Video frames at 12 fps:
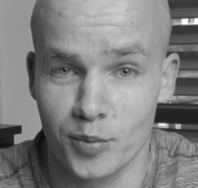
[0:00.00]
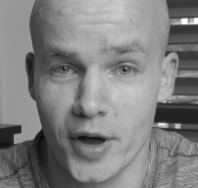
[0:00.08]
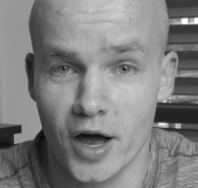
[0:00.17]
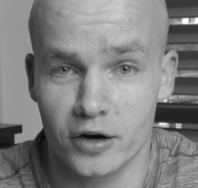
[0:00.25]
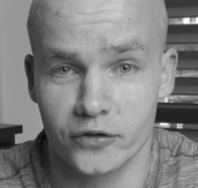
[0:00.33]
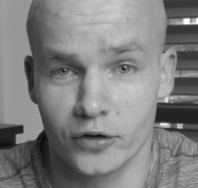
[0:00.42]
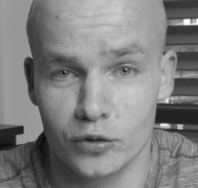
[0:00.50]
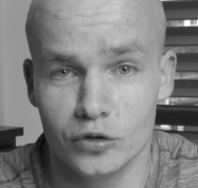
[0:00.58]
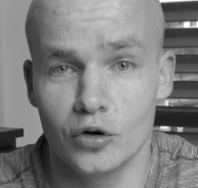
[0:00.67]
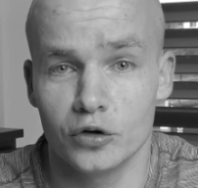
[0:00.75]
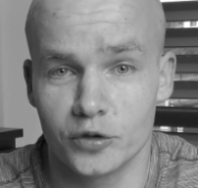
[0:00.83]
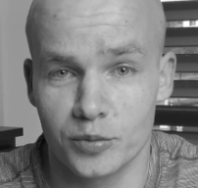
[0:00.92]
bell so you
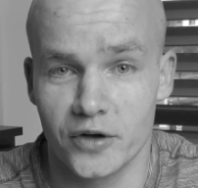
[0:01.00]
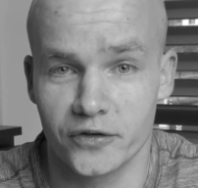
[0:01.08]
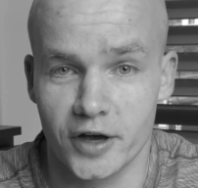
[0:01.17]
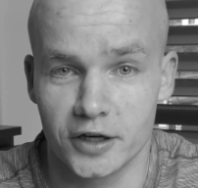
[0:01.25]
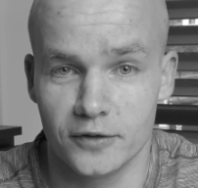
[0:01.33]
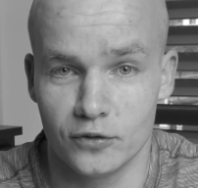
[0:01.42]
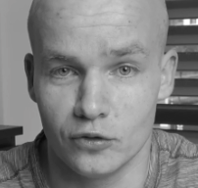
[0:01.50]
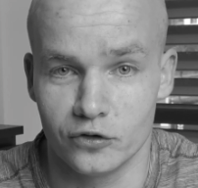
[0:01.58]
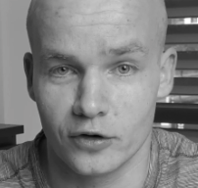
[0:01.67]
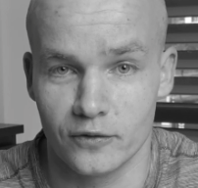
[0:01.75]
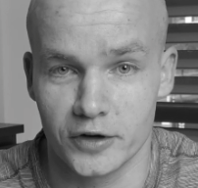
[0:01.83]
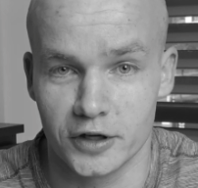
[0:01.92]
don't miss any
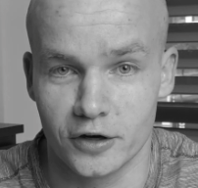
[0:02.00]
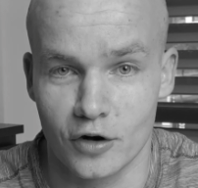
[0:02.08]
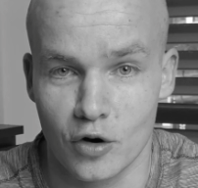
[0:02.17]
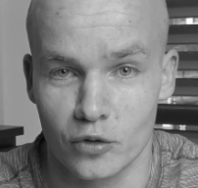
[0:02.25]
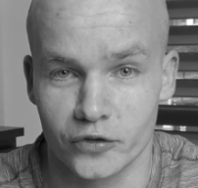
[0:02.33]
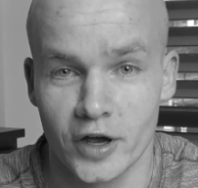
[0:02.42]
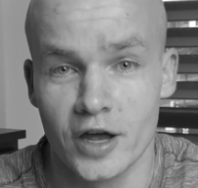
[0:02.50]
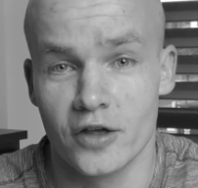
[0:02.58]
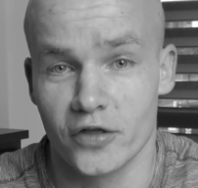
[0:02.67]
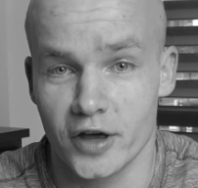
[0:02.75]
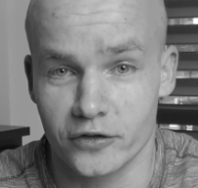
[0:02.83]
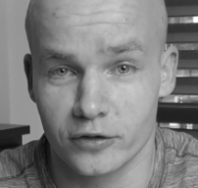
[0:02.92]
future videos.
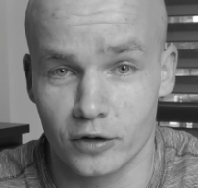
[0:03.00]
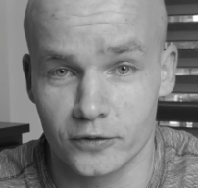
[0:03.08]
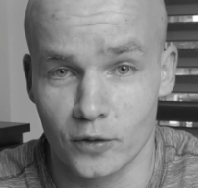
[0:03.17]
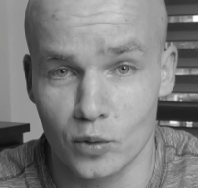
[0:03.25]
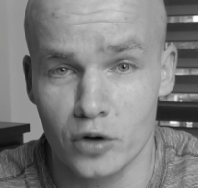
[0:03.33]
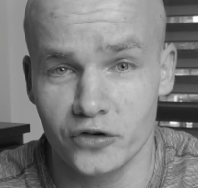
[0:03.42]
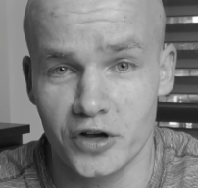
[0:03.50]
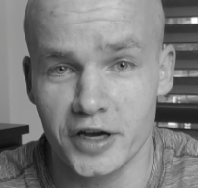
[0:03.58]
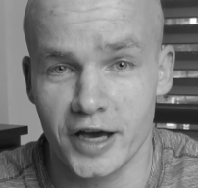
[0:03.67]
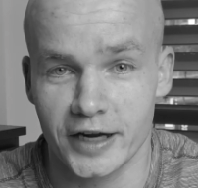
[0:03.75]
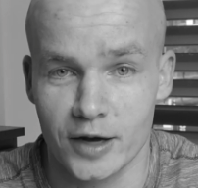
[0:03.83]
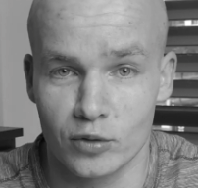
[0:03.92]
Thanks a lot for watching,
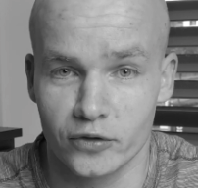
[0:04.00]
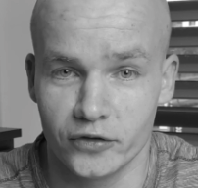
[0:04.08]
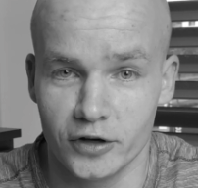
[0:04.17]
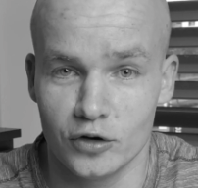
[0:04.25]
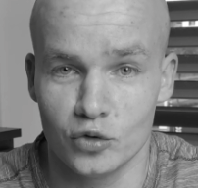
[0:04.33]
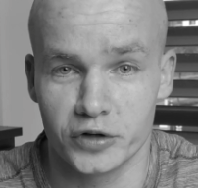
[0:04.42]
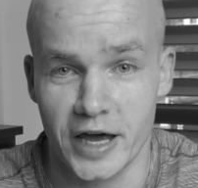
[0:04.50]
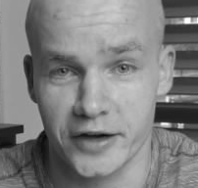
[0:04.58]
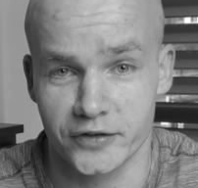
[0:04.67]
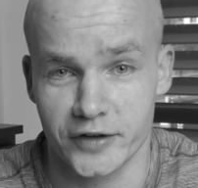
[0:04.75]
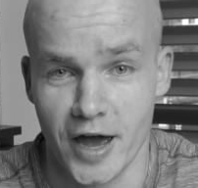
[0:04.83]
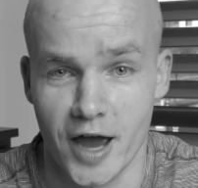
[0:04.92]
and I will see you
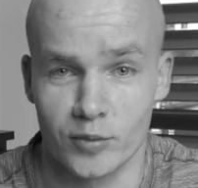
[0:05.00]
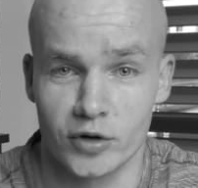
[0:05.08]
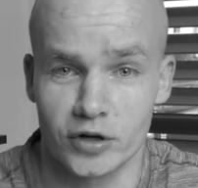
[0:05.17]
next time.